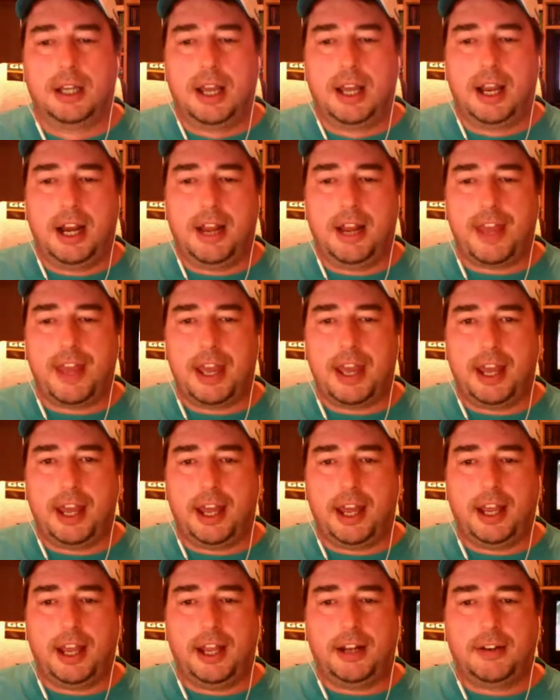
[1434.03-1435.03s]
And
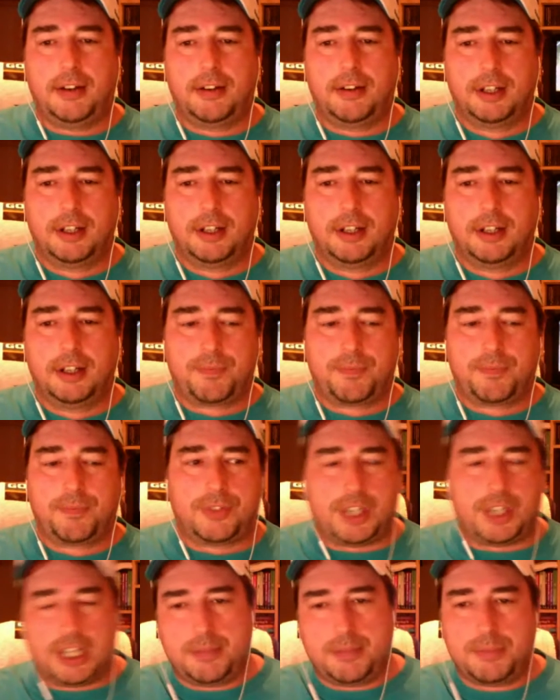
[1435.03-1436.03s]
then
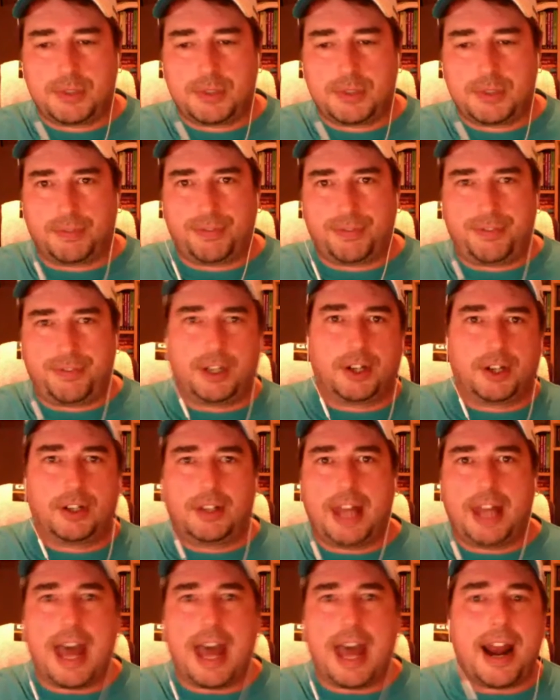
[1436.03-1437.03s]
teams
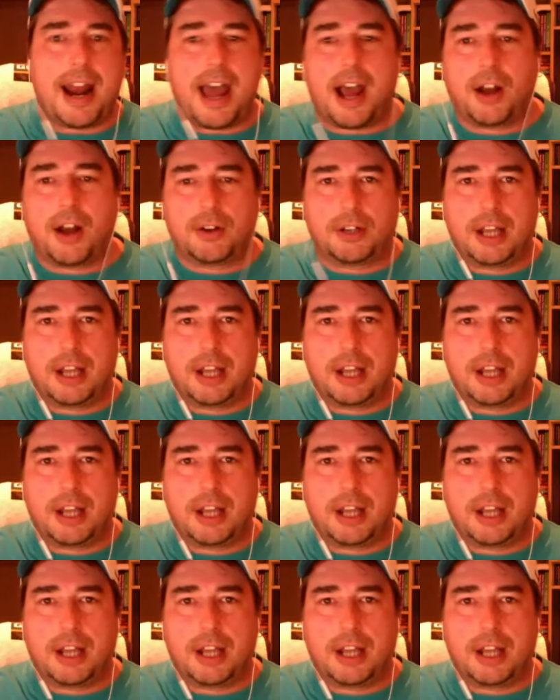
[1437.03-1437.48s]
figured that out.